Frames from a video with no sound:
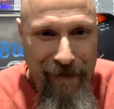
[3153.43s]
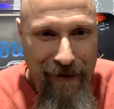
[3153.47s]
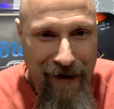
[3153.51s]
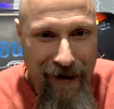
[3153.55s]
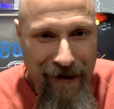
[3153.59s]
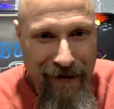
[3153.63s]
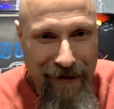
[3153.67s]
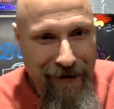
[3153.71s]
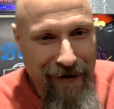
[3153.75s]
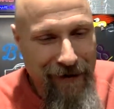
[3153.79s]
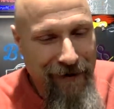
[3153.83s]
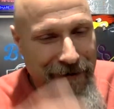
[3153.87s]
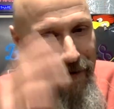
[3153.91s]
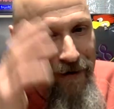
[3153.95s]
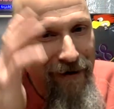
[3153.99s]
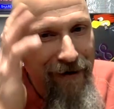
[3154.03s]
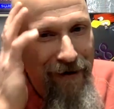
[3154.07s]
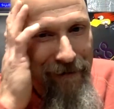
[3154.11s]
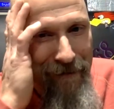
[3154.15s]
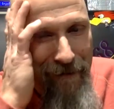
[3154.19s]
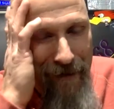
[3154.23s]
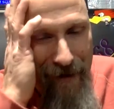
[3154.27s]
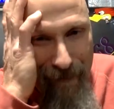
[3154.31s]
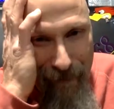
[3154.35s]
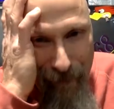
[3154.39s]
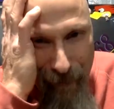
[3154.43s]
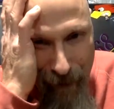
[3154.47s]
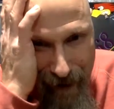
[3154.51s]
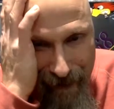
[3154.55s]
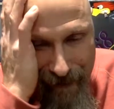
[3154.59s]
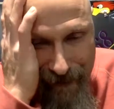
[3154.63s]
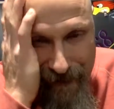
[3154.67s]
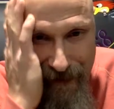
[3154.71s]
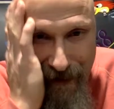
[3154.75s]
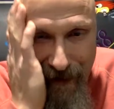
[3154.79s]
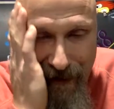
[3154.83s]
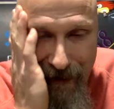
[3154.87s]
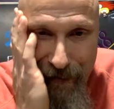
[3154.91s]
I did, my
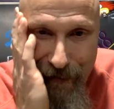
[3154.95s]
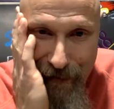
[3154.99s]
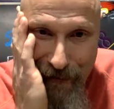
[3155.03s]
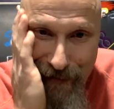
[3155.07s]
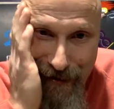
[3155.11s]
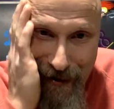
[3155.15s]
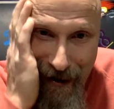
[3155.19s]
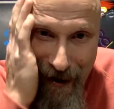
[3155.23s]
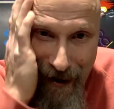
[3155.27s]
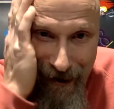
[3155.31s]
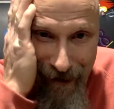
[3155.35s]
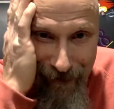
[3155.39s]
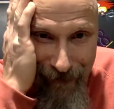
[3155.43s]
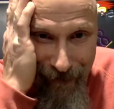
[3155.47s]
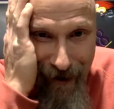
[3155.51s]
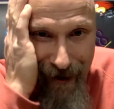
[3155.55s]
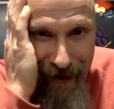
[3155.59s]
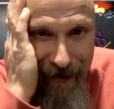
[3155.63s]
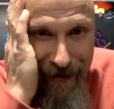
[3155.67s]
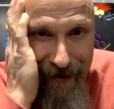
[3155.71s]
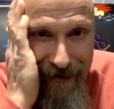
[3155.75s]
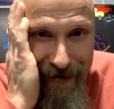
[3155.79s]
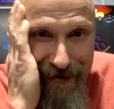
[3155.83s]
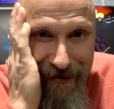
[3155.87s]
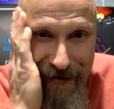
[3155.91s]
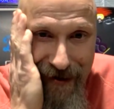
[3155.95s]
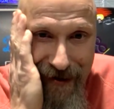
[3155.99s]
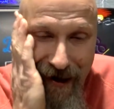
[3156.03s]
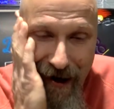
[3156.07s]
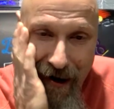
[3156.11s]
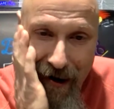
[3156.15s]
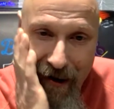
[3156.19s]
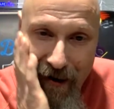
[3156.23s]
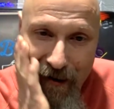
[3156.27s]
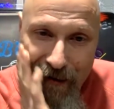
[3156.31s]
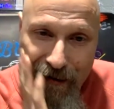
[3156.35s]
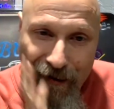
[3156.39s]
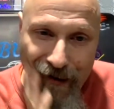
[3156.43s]
wife's uncle's got it ready to
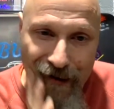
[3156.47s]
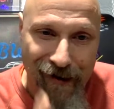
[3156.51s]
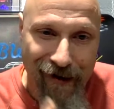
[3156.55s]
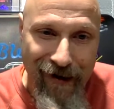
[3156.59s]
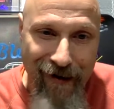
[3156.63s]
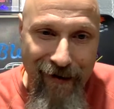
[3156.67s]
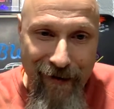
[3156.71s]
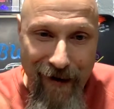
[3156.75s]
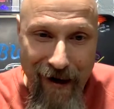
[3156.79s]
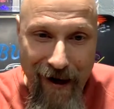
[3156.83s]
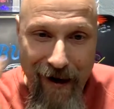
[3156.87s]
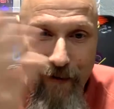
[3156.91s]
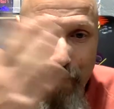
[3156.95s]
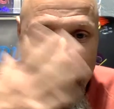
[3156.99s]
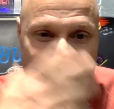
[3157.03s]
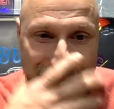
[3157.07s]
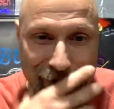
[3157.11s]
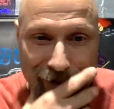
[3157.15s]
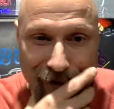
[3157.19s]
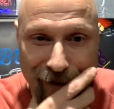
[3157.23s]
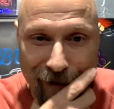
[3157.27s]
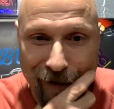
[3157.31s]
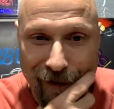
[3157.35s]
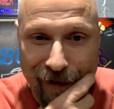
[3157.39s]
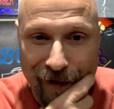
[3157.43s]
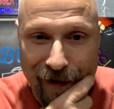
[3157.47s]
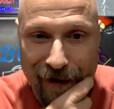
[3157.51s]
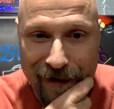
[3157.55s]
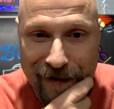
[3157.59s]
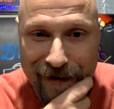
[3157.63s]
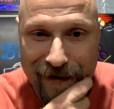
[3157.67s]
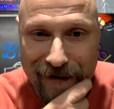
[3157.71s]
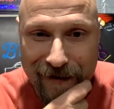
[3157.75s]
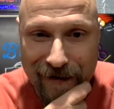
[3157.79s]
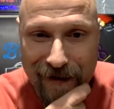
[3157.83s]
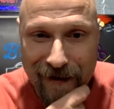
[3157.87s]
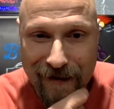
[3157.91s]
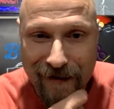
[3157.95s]
sell. And then now we're doing
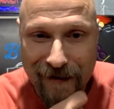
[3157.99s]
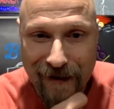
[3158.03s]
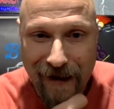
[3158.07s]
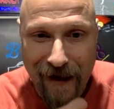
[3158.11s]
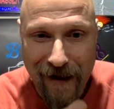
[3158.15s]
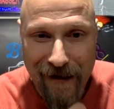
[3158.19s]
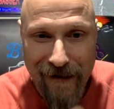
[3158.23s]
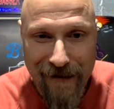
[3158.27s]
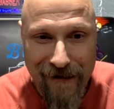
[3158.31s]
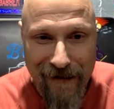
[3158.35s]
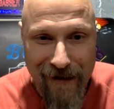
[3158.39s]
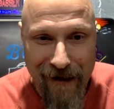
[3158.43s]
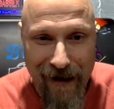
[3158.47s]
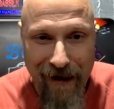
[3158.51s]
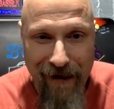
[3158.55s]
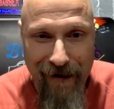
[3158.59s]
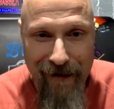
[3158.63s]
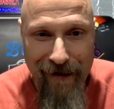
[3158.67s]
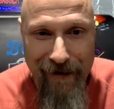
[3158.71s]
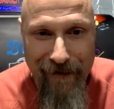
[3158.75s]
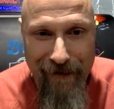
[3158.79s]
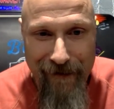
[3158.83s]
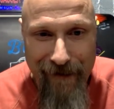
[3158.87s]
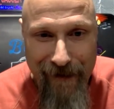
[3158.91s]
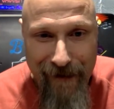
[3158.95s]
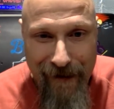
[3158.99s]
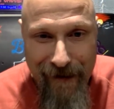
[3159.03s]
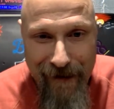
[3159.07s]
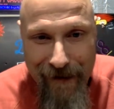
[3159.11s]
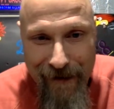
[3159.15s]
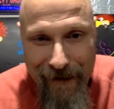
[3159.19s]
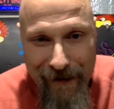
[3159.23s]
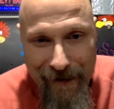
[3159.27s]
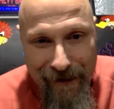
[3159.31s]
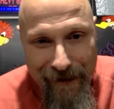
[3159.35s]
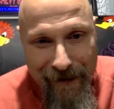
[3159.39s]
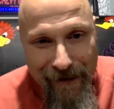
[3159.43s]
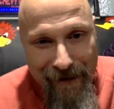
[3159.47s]
this house down and
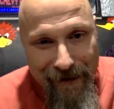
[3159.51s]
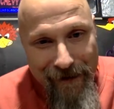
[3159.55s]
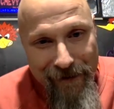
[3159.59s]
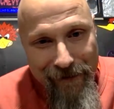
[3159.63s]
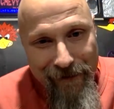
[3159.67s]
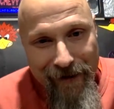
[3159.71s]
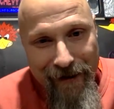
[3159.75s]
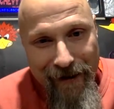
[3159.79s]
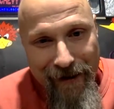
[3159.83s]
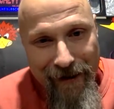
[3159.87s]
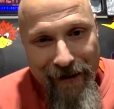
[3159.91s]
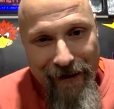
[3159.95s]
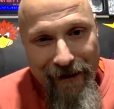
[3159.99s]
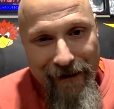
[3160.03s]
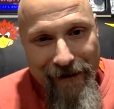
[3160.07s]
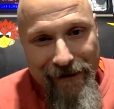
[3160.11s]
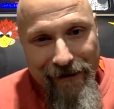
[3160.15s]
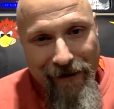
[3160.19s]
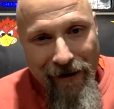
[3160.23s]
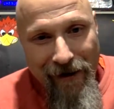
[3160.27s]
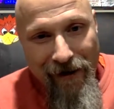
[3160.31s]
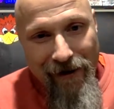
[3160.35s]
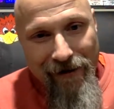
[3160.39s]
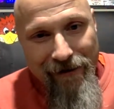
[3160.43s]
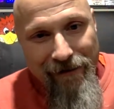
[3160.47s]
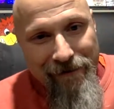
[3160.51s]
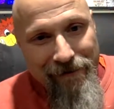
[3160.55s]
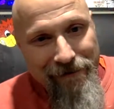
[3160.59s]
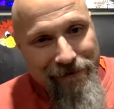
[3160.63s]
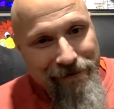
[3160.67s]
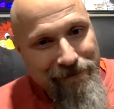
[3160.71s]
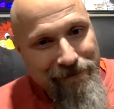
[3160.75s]
we're getting it done.